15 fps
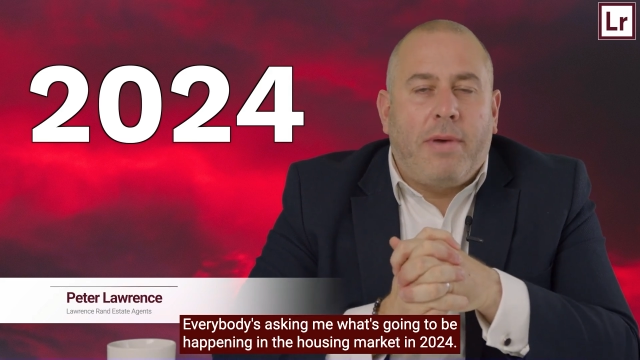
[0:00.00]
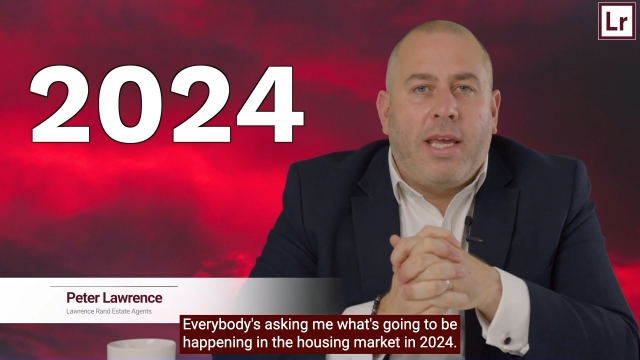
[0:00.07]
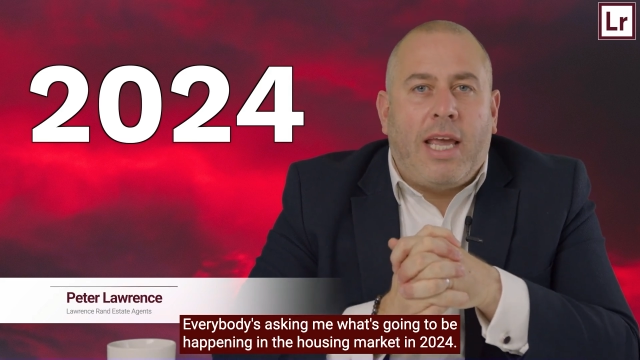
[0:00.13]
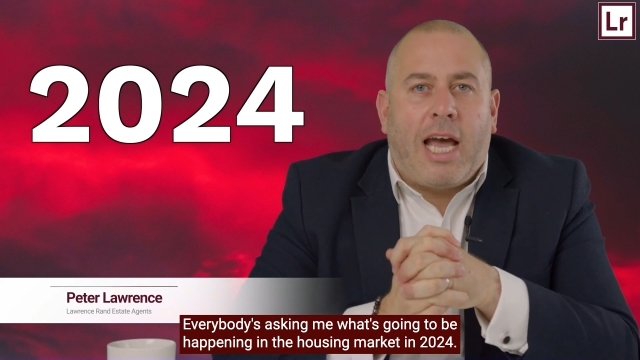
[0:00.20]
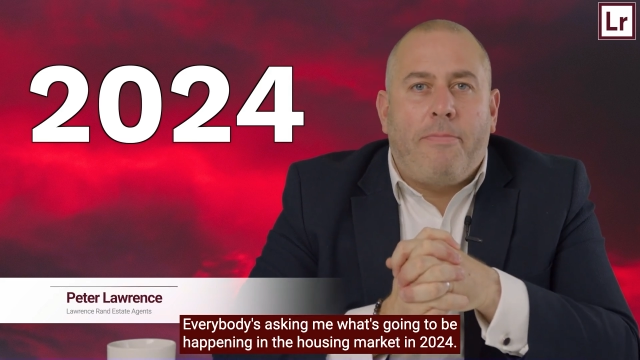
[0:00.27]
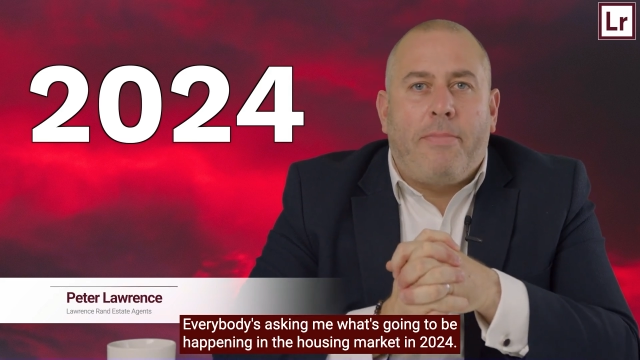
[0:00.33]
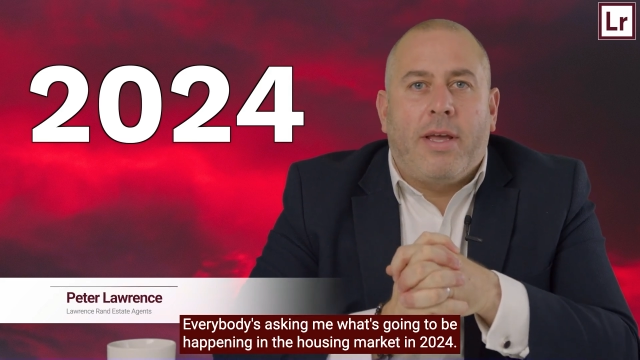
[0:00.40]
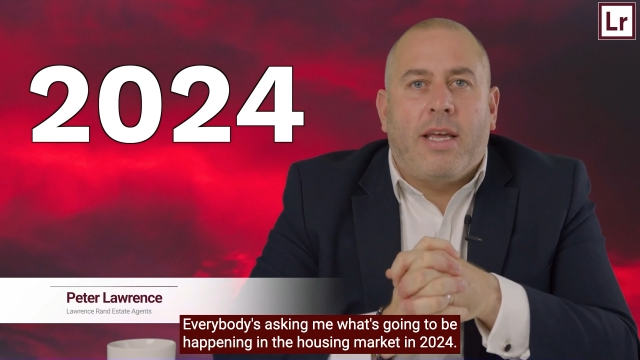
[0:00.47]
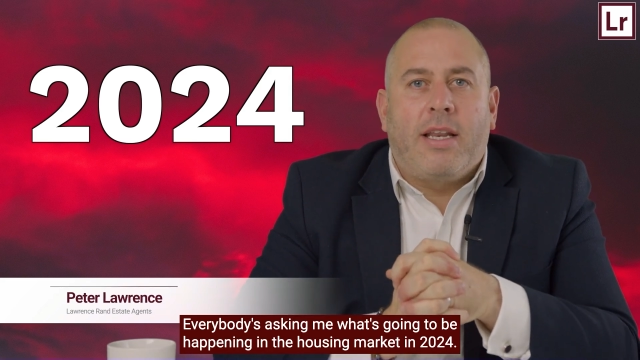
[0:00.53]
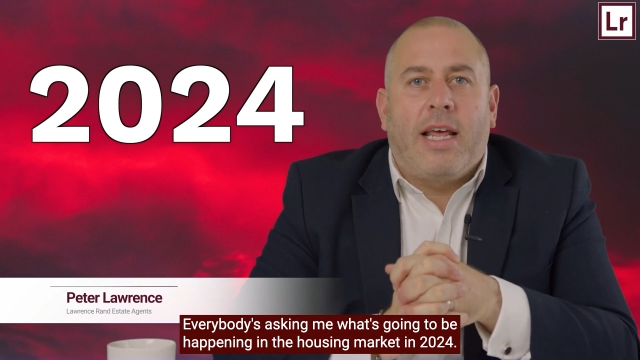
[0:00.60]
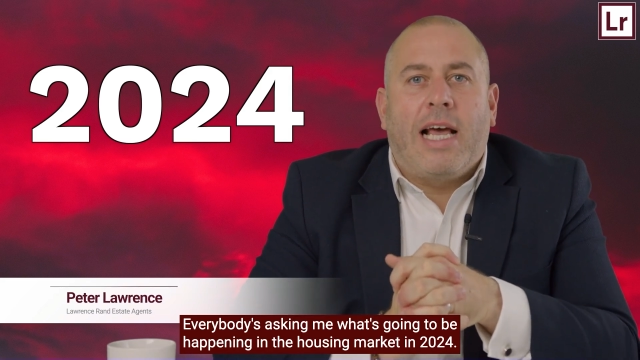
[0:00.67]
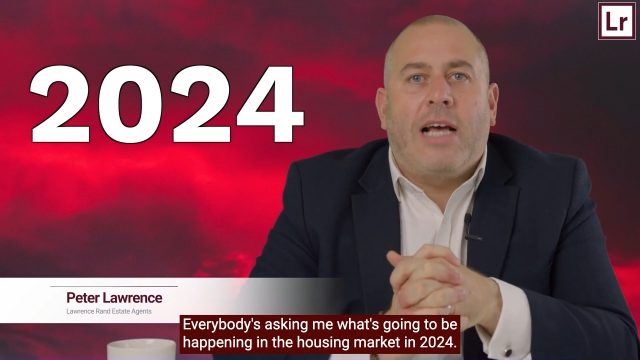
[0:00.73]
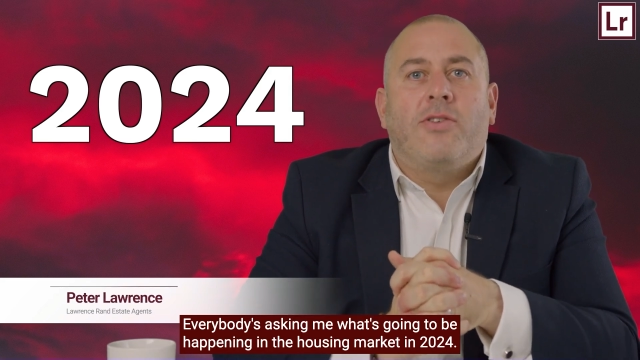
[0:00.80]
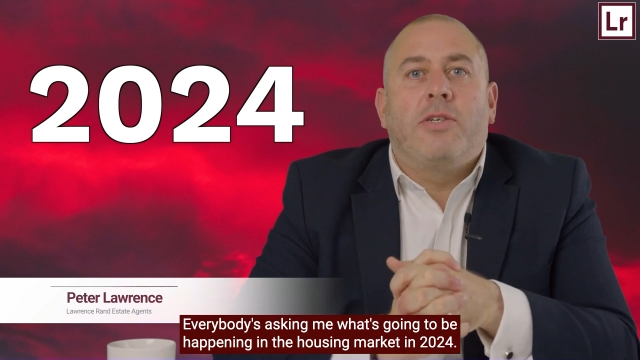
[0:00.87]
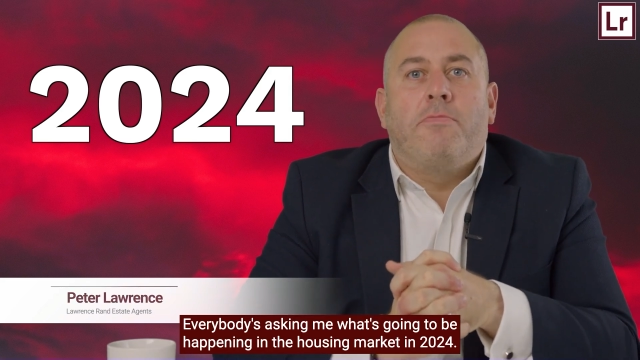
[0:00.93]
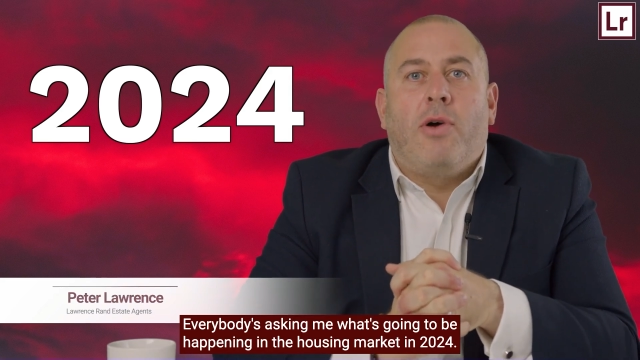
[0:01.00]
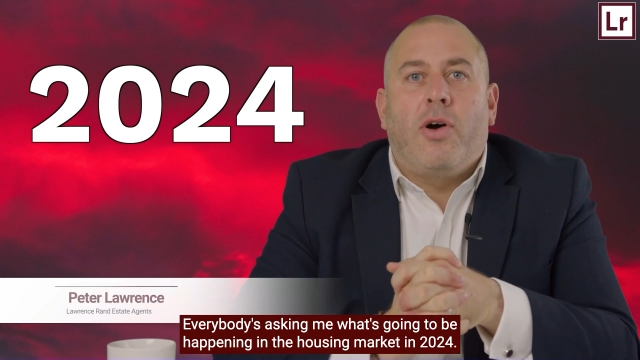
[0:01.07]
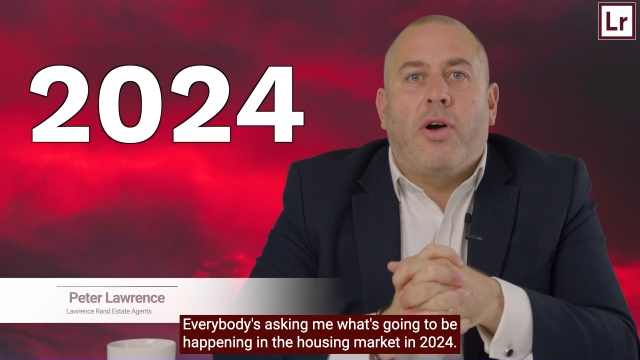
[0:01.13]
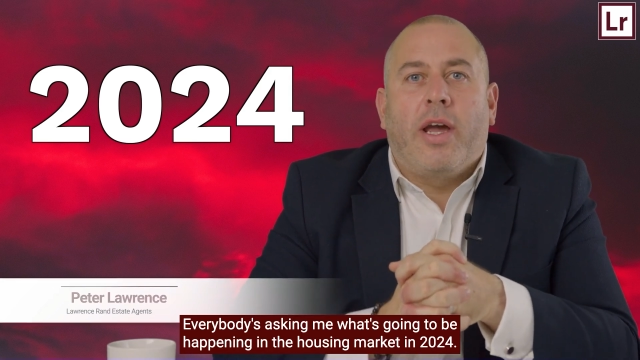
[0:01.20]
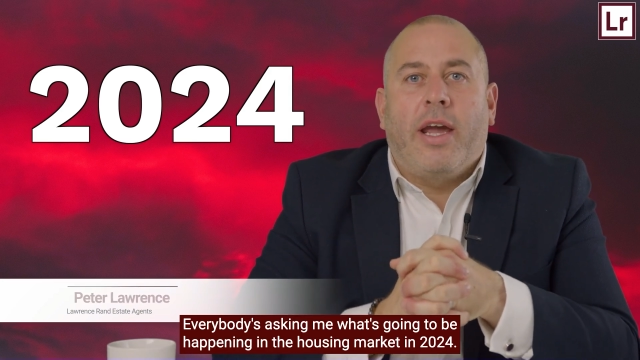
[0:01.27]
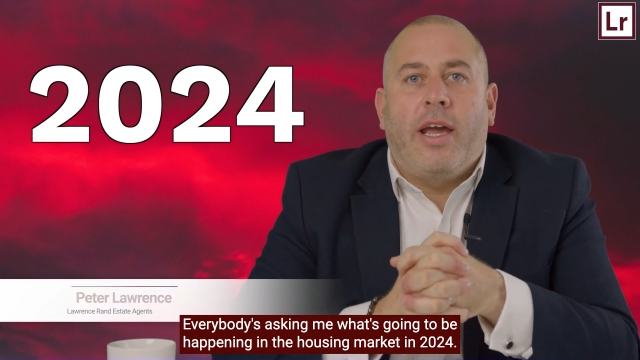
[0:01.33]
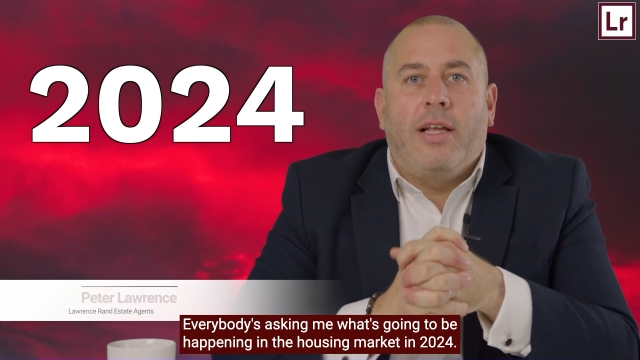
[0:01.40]
be happening in the housing
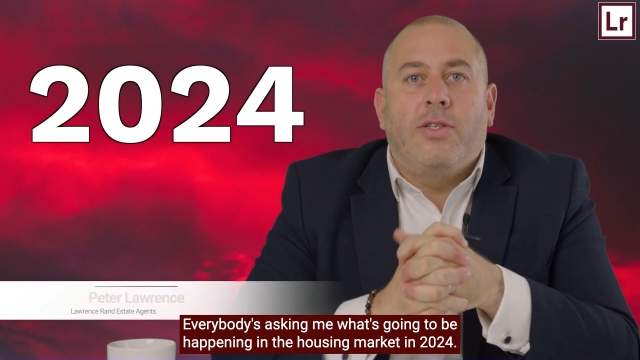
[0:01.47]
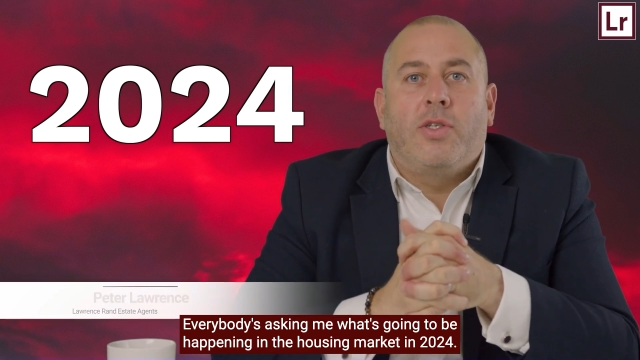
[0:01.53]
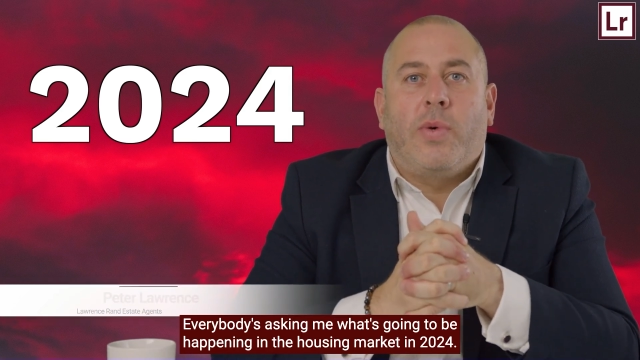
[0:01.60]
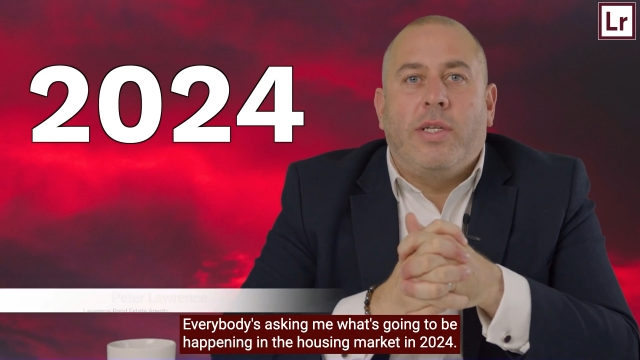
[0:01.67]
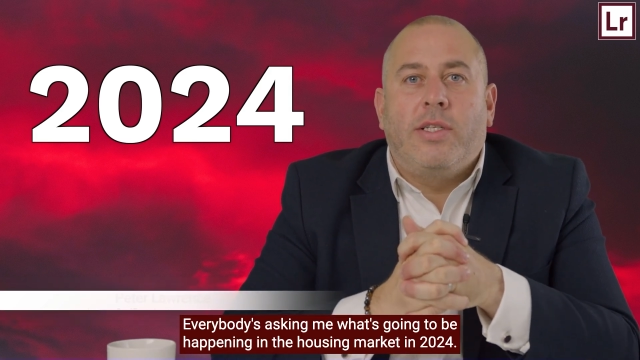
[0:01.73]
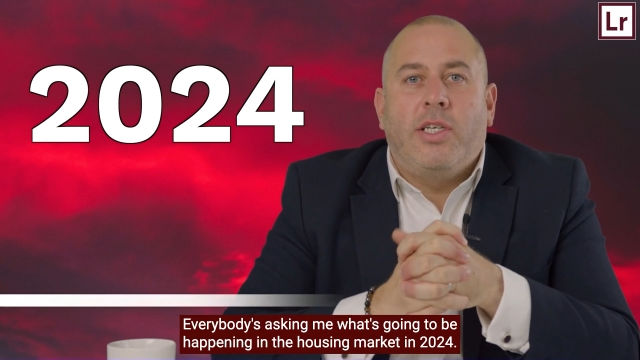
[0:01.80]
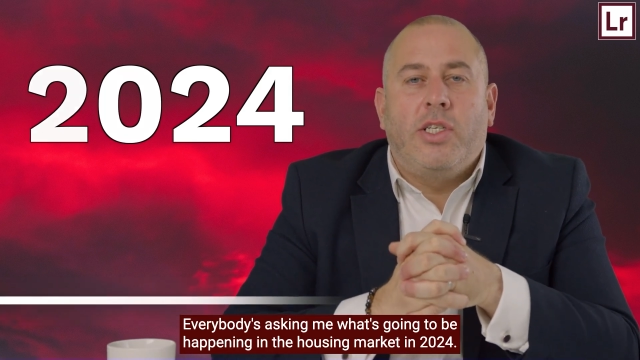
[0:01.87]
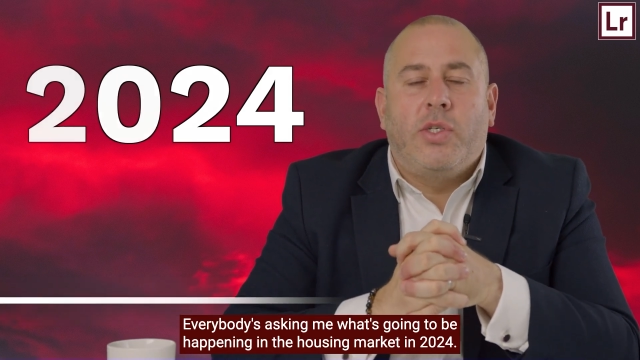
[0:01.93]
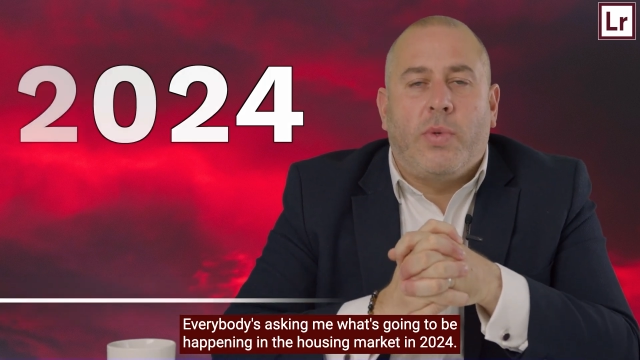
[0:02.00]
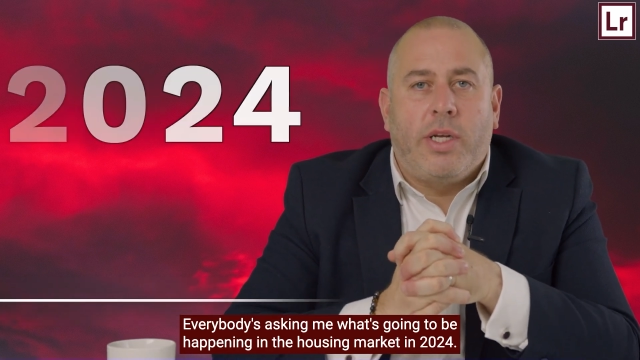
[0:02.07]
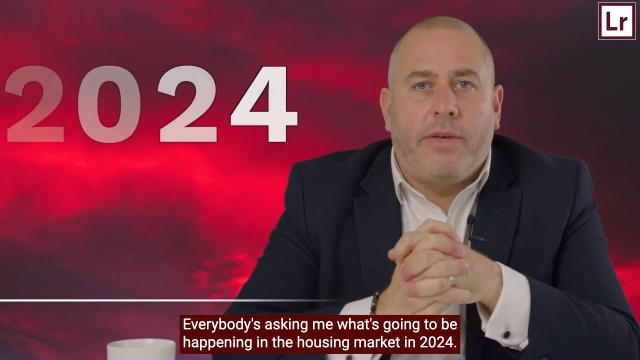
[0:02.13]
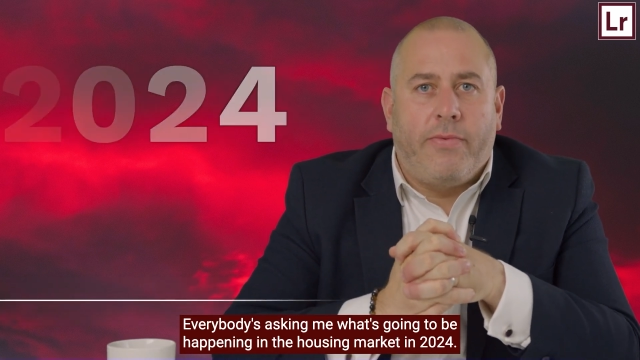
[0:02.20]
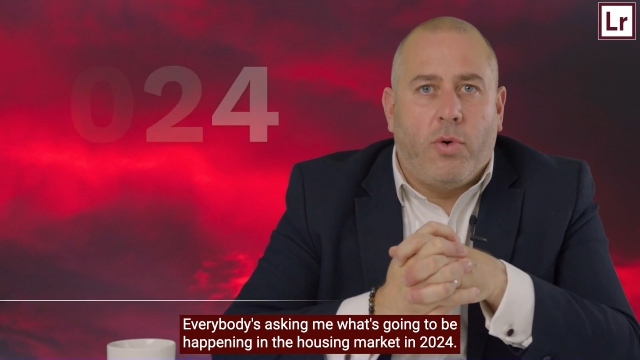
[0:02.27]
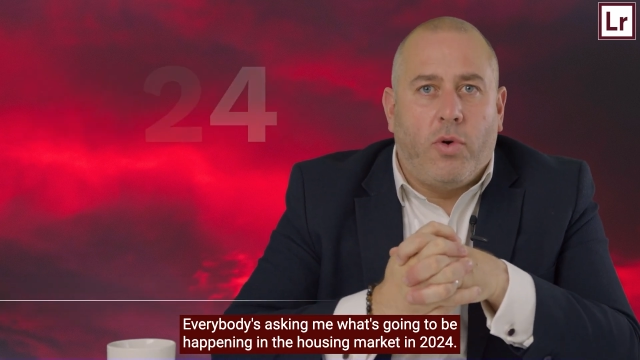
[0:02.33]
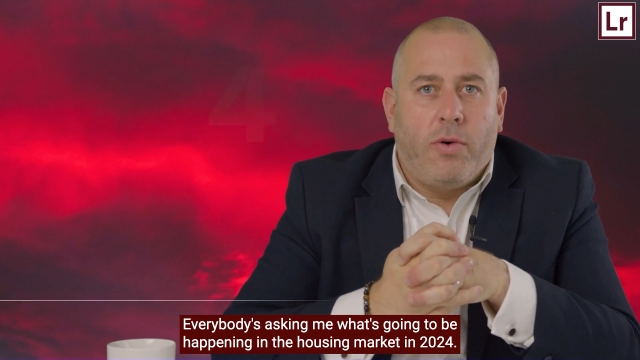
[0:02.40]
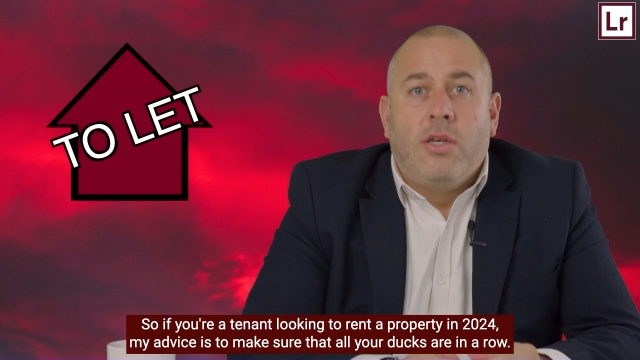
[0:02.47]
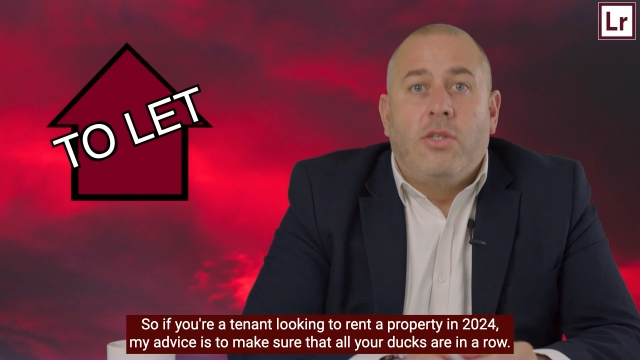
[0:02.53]
market in 2024.